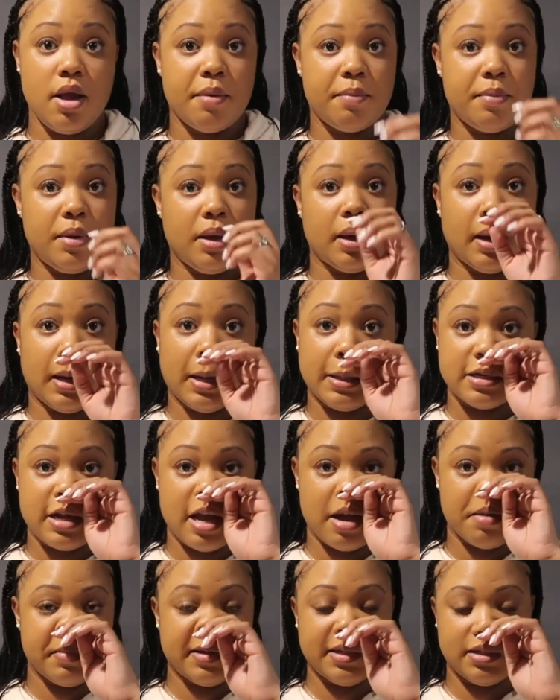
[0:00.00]
because
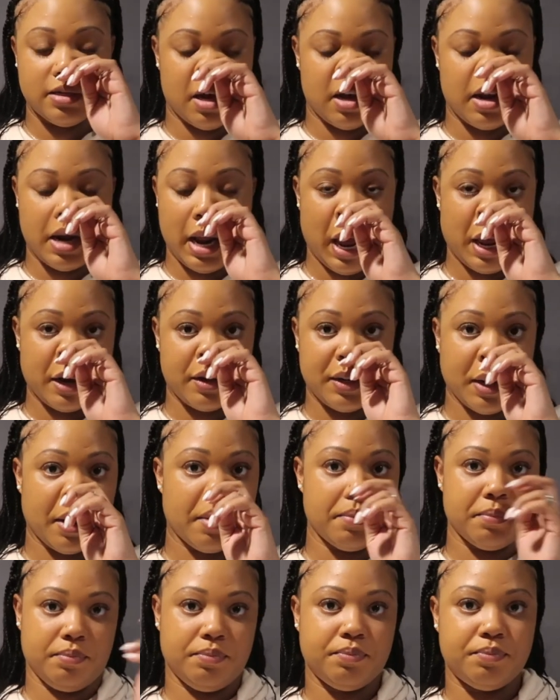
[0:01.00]
Amazon had
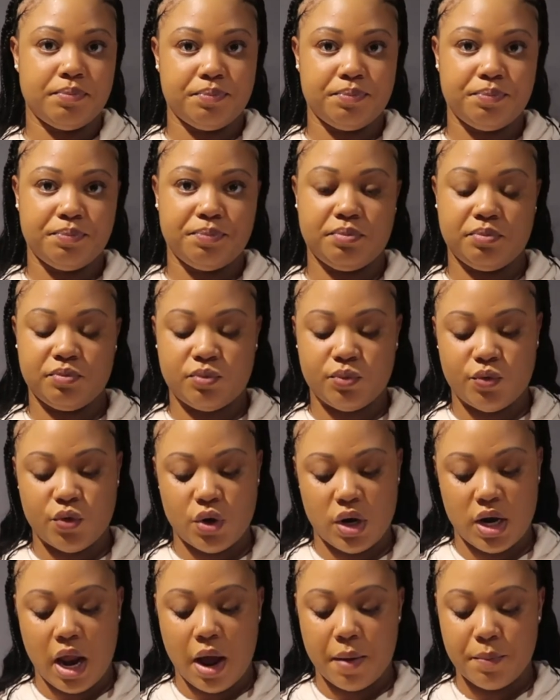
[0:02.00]
them for
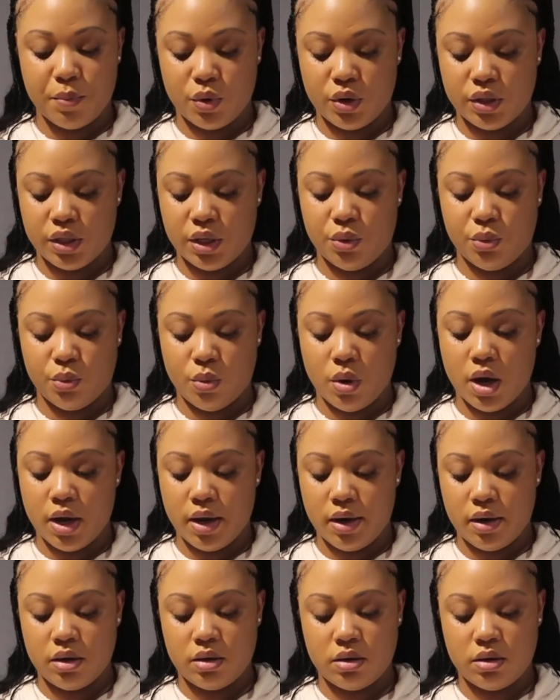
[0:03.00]
a lot more than what